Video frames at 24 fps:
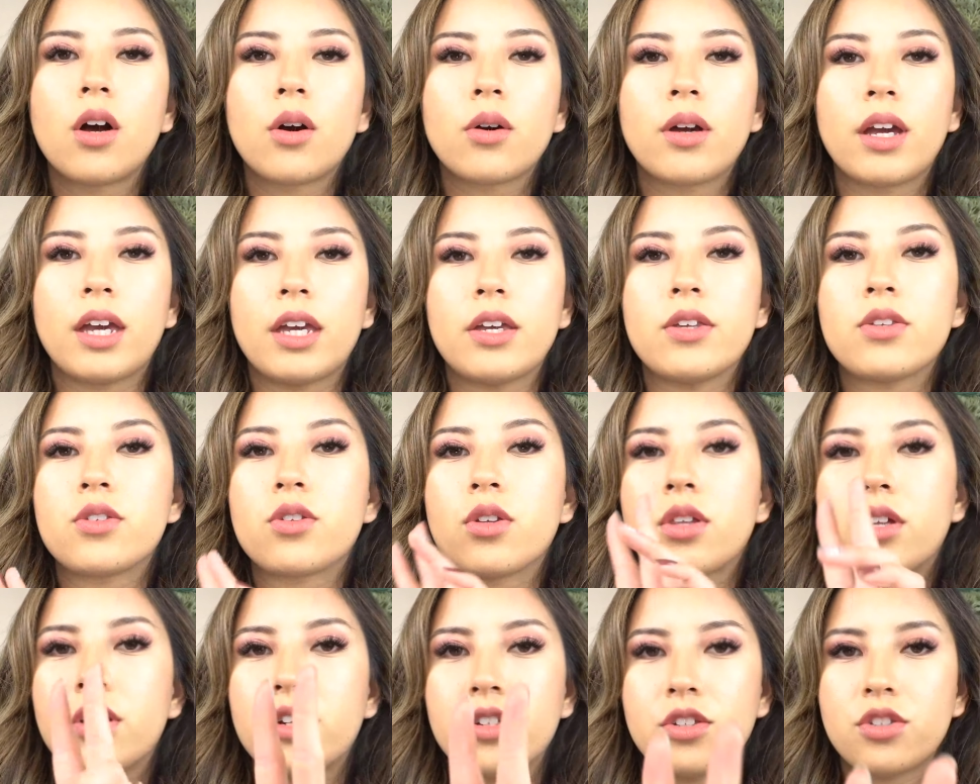Okay,
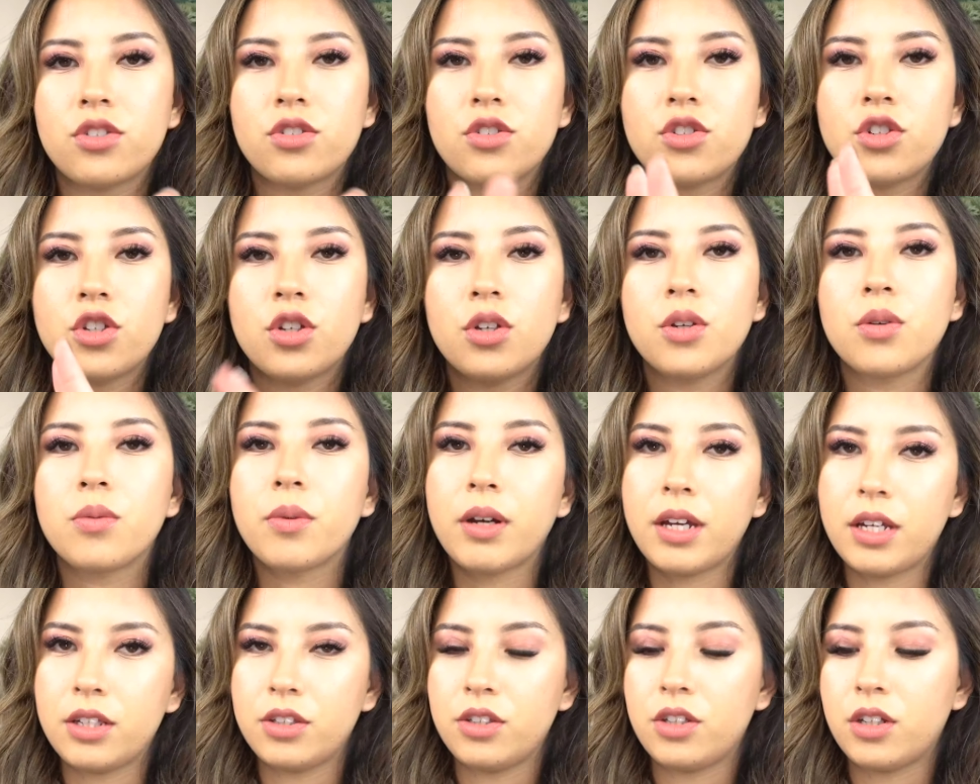so there's two
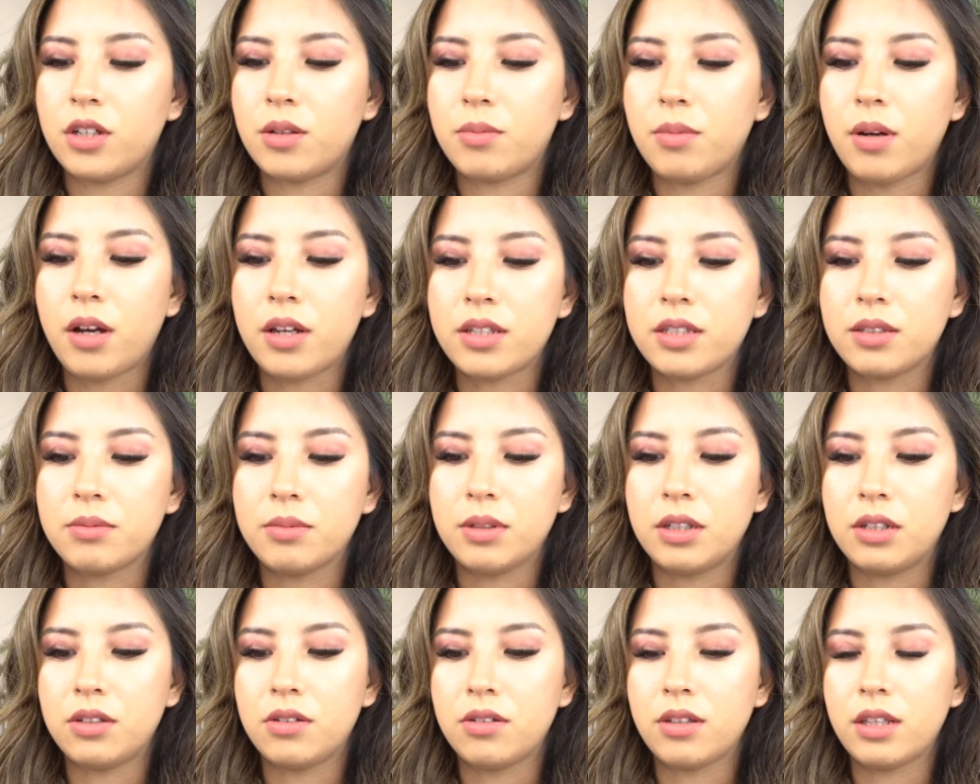ways you could
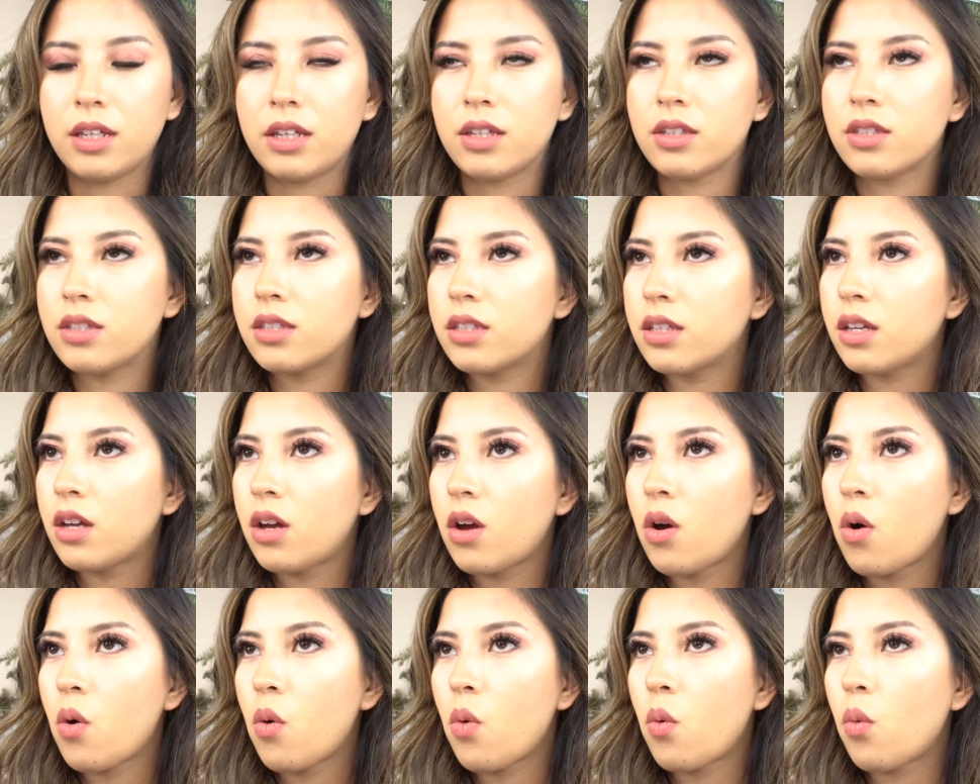possibly do this.
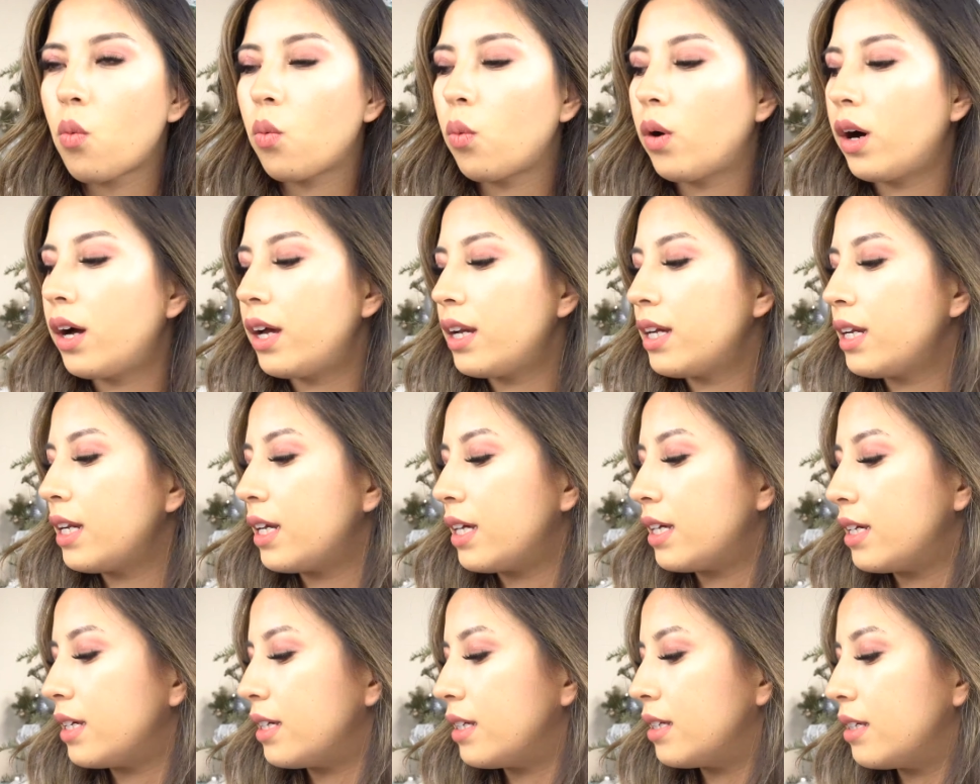One
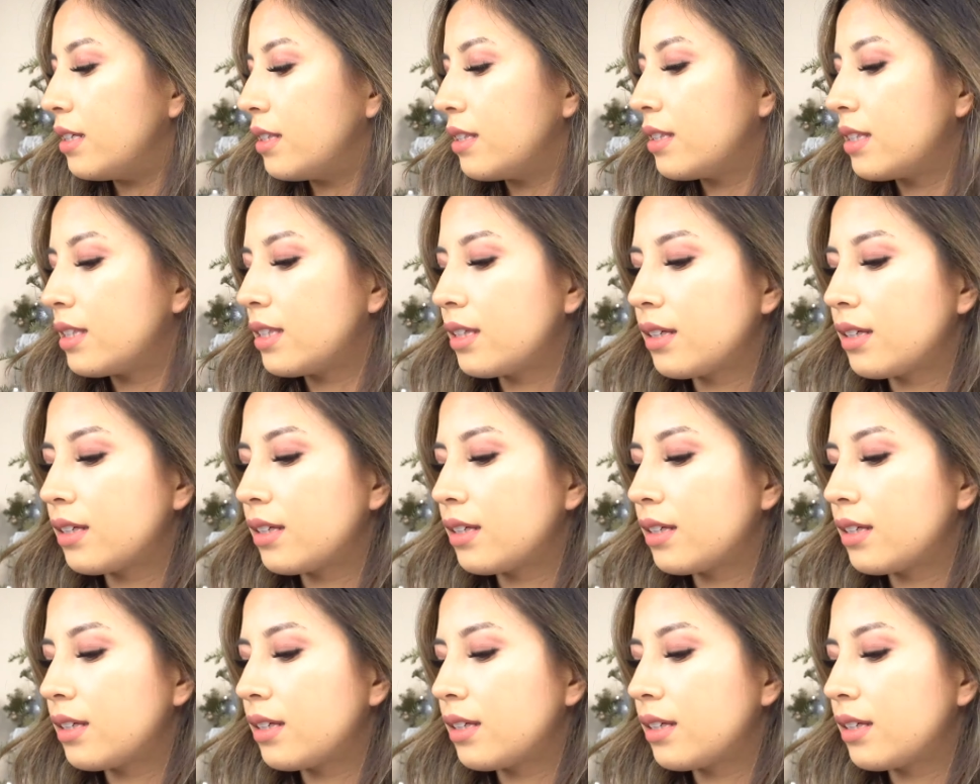is,